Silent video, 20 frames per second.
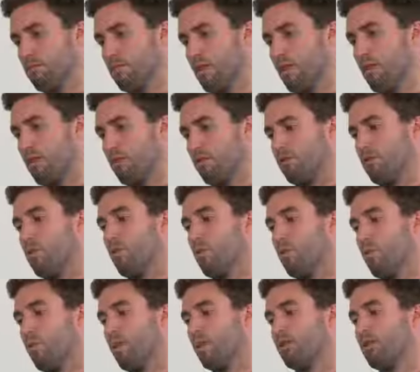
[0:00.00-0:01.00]
there are
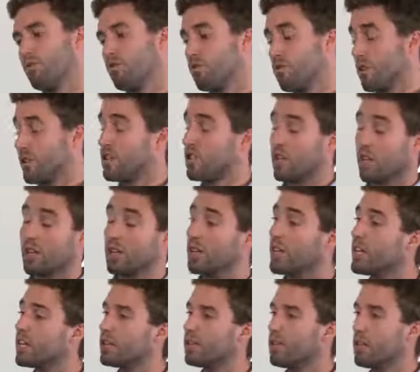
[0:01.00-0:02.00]
not one traditional
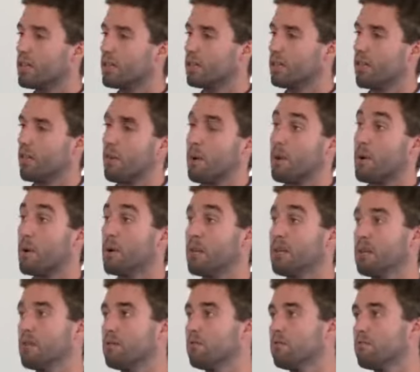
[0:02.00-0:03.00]
dish, but there are
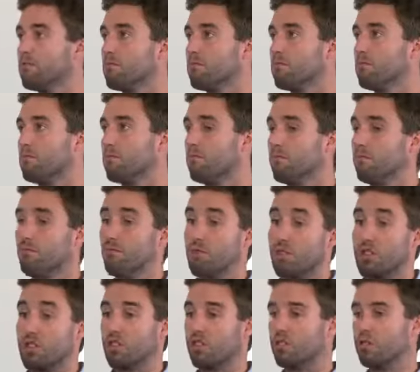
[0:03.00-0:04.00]
many
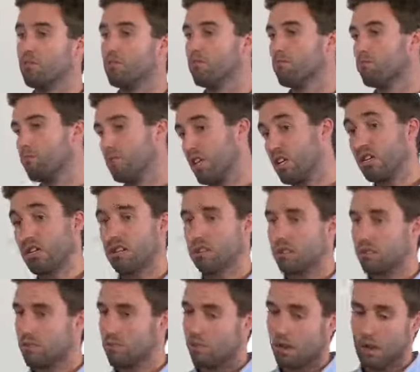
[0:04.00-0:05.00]
regional dishes